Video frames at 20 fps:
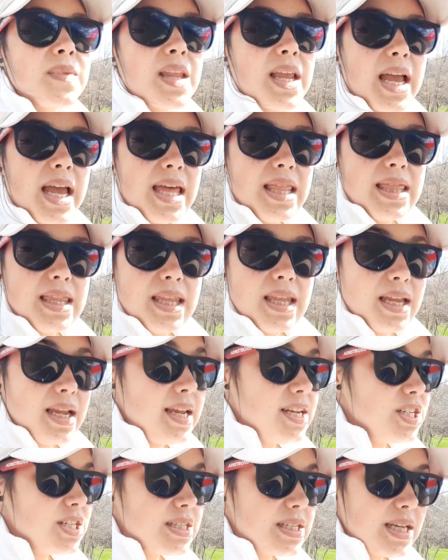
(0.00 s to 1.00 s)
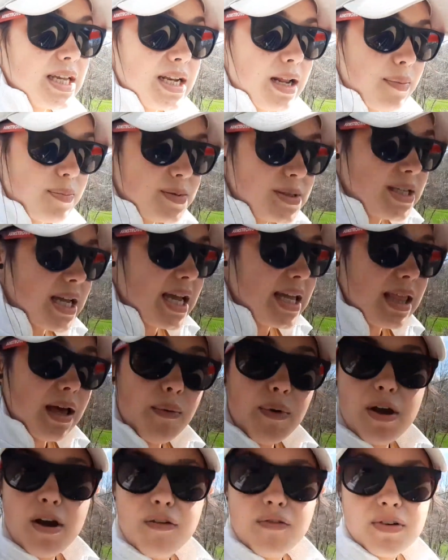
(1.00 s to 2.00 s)
and he just ended up staying that
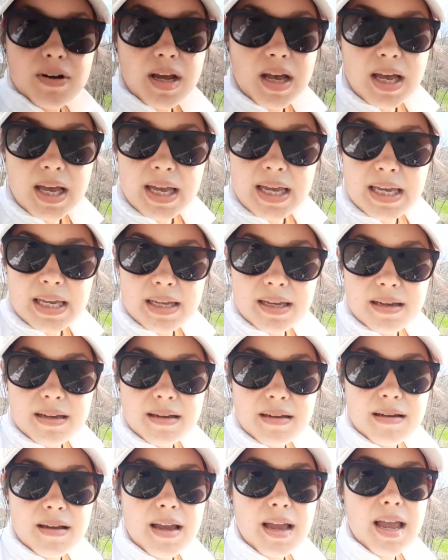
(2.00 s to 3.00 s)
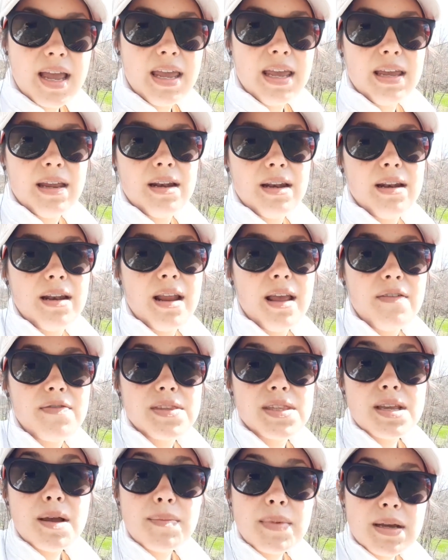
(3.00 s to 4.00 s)
way overnight. And
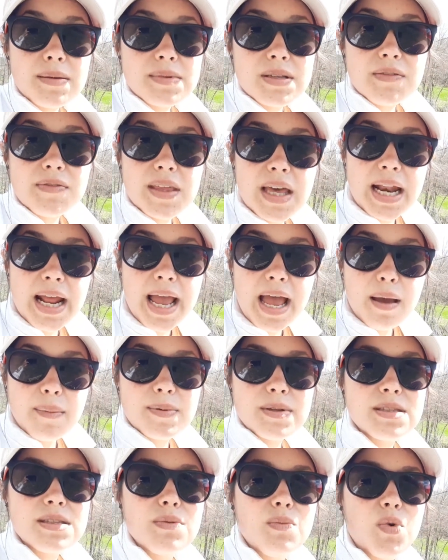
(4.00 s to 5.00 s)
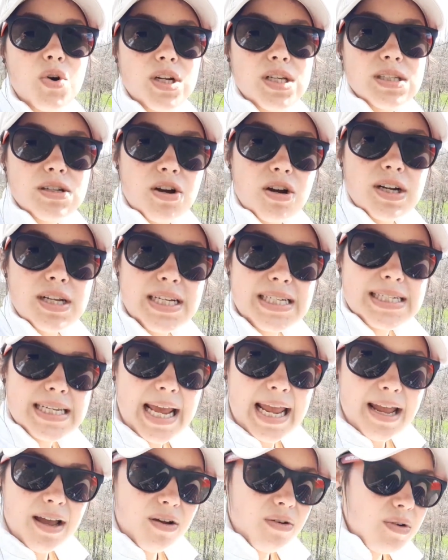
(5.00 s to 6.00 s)
sometimes if that happens and one is already
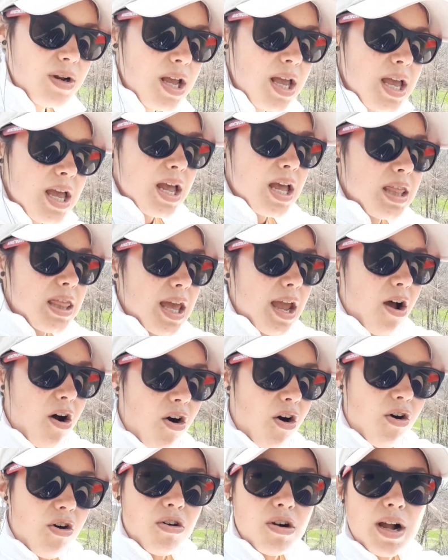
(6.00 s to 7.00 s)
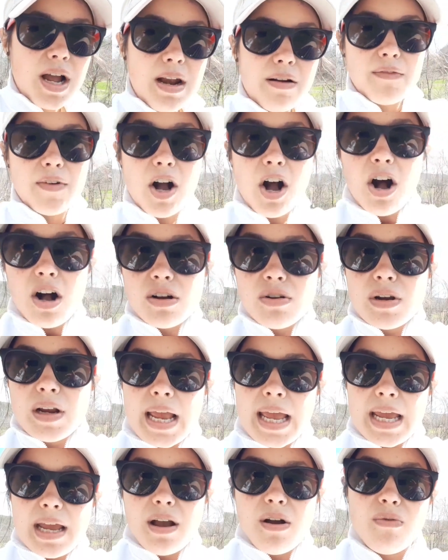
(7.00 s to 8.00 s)
down, they all kind of
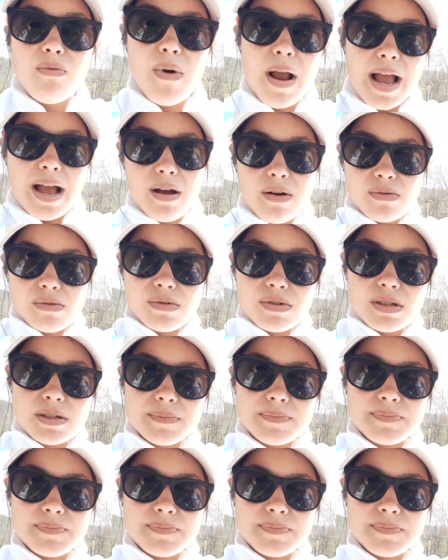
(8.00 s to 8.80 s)
congregate around